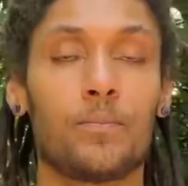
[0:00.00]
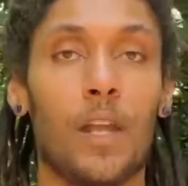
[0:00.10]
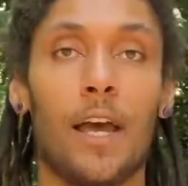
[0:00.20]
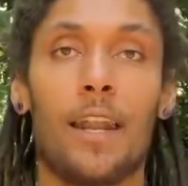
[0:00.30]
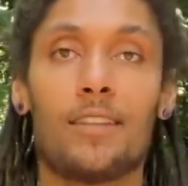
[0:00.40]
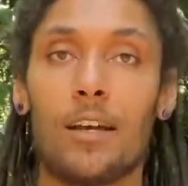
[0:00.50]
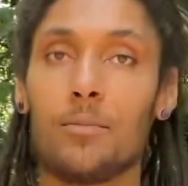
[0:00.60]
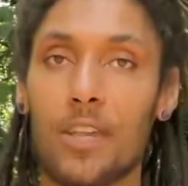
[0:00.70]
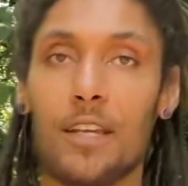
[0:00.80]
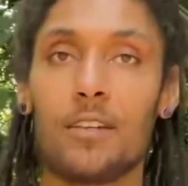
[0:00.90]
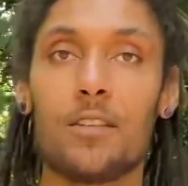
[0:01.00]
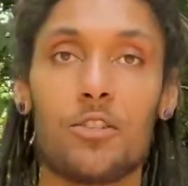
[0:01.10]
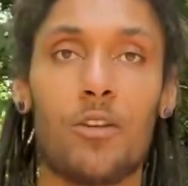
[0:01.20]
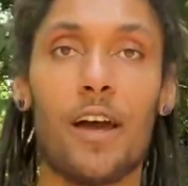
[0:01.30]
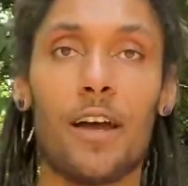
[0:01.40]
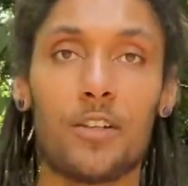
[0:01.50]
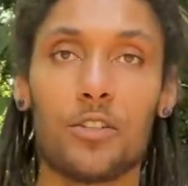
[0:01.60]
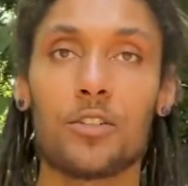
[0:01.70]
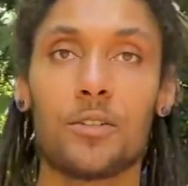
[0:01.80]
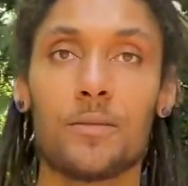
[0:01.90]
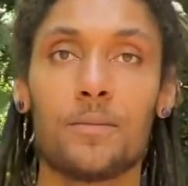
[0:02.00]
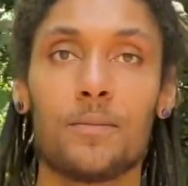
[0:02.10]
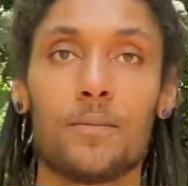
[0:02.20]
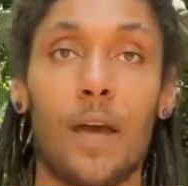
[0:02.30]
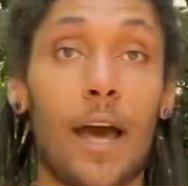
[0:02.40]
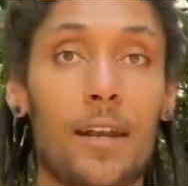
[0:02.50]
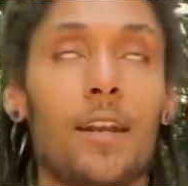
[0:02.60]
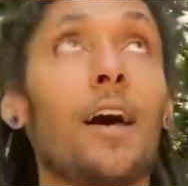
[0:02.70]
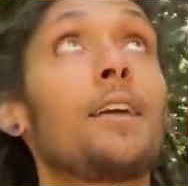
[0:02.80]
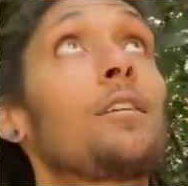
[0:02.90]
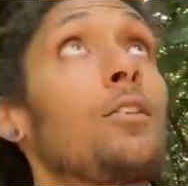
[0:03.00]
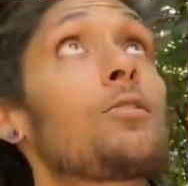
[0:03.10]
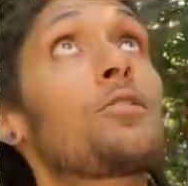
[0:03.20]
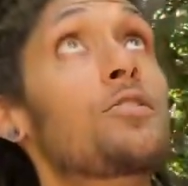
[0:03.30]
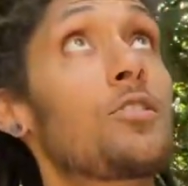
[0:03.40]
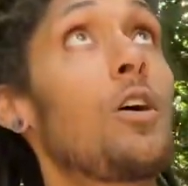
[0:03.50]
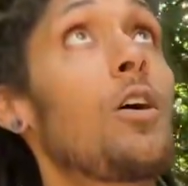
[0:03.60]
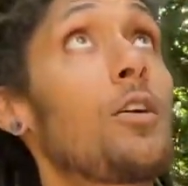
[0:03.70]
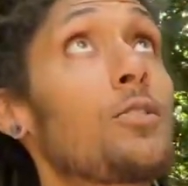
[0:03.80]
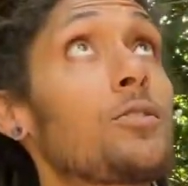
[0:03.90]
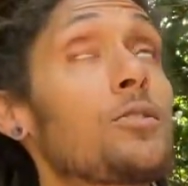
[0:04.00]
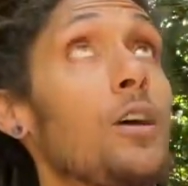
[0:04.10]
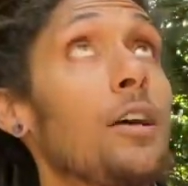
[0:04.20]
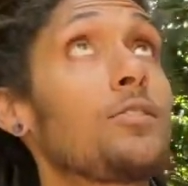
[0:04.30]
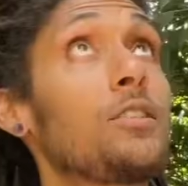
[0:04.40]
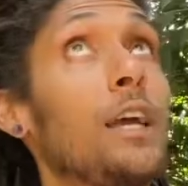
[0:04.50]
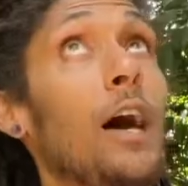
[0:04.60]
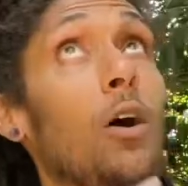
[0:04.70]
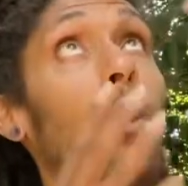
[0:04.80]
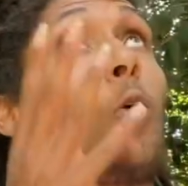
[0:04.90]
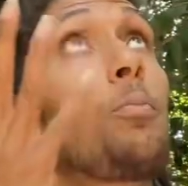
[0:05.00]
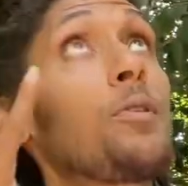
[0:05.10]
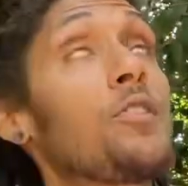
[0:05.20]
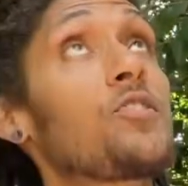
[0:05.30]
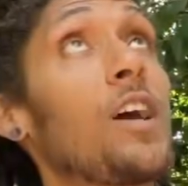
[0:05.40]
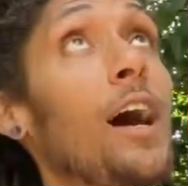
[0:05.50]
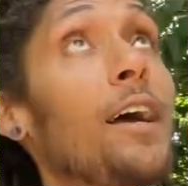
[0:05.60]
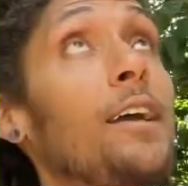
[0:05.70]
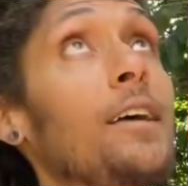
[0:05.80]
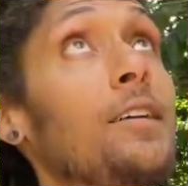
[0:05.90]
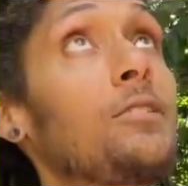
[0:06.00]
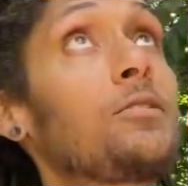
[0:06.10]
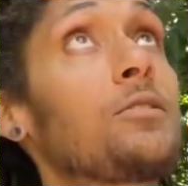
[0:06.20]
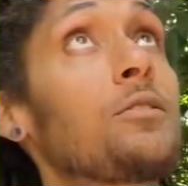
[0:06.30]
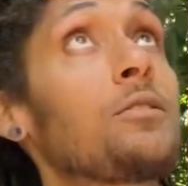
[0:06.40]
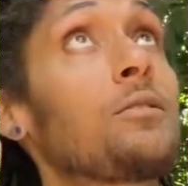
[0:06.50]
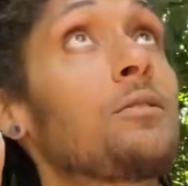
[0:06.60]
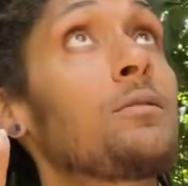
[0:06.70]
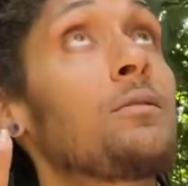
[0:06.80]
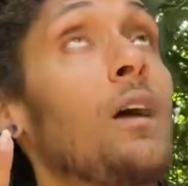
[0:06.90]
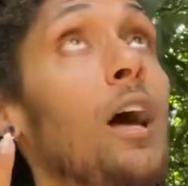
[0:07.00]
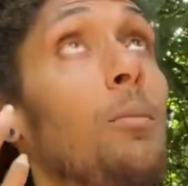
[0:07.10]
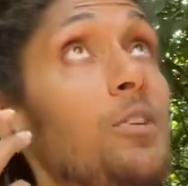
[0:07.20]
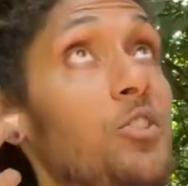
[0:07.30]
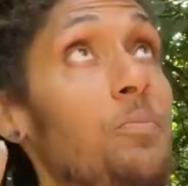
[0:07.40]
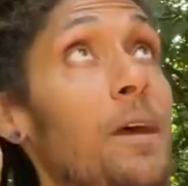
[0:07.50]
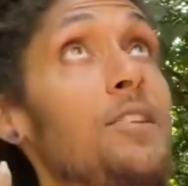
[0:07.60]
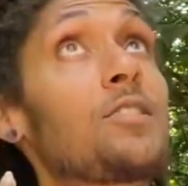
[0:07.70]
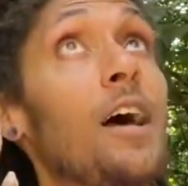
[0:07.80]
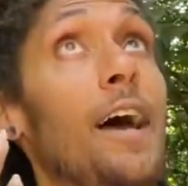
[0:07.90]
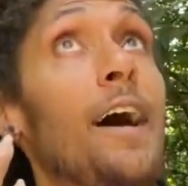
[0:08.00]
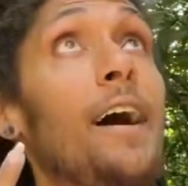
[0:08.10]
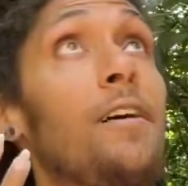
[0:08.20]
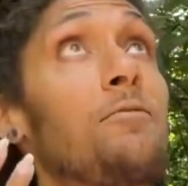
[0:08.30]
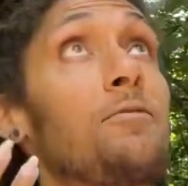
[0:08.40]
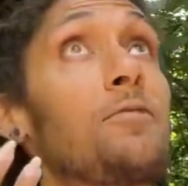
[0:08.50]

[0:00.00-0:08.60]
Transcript: And as I'm taking the trash at night under the stars, I see how open the sky is, how much space I have.